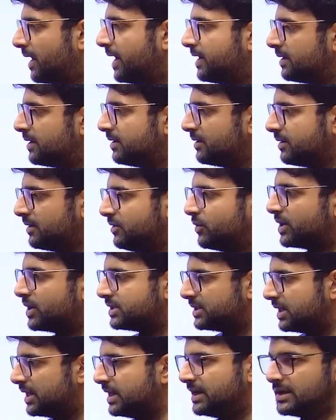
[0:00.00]
title
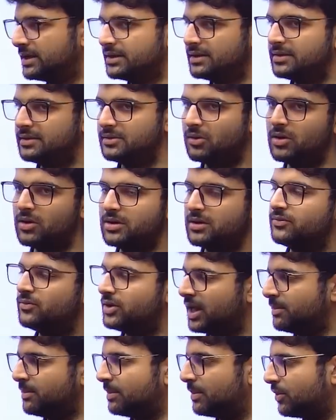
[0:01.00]
you are still an intern
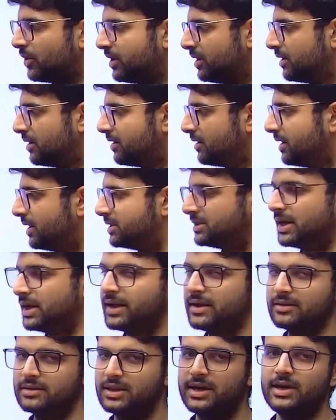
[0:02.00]
not a full-time employee here
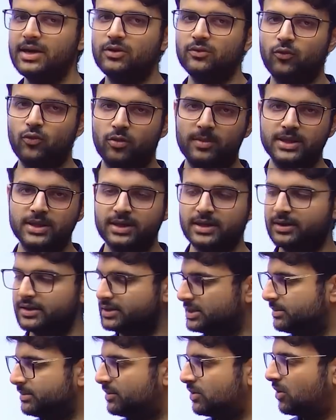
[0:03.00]
it's like a three to four month
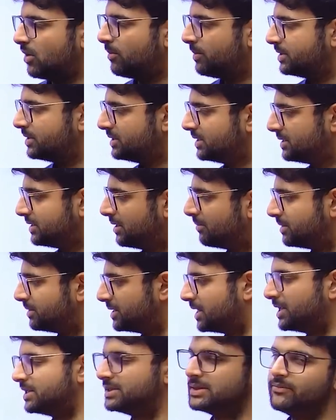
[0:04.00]
internship the compensation
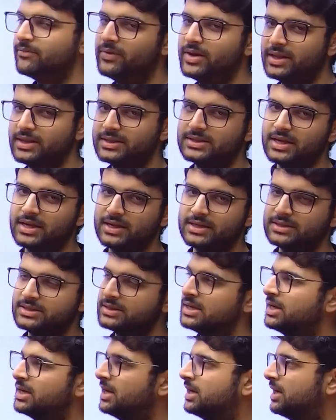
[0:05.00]
numbers are somewhere in this
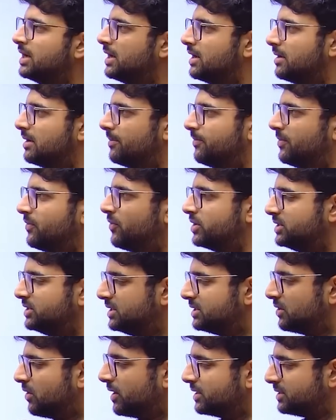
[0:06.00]
range um,
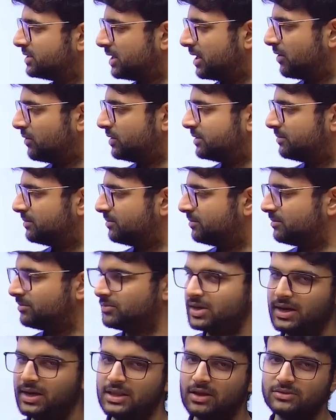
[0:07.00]
for gsoc it's around
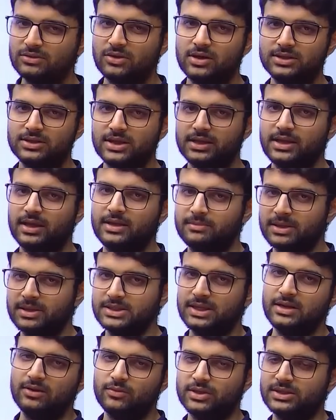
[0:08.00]
$3,000, I
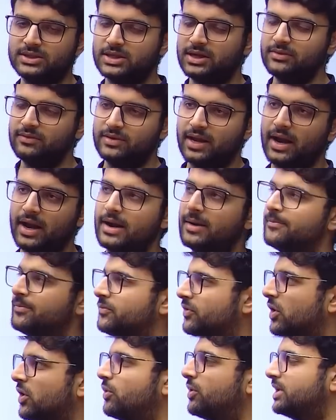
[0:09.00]
think, basically towards the left,
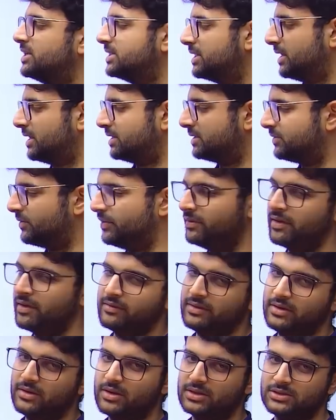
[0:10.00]
and for Outreachy, I think it's
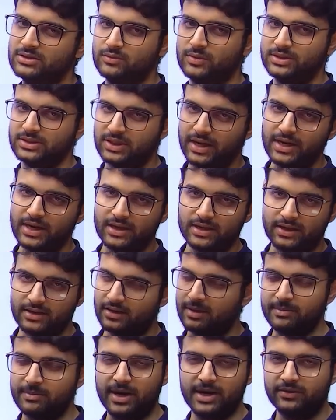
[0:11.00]
$5,500 towards the right.
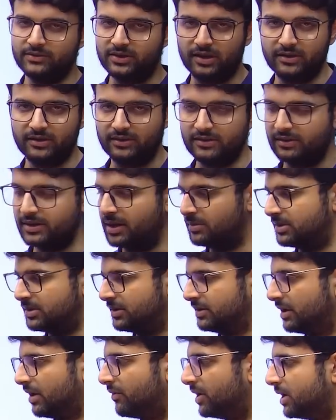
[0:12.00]
It might have changed,
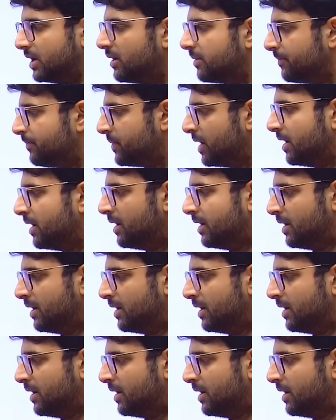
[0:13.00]
keeps changing every year.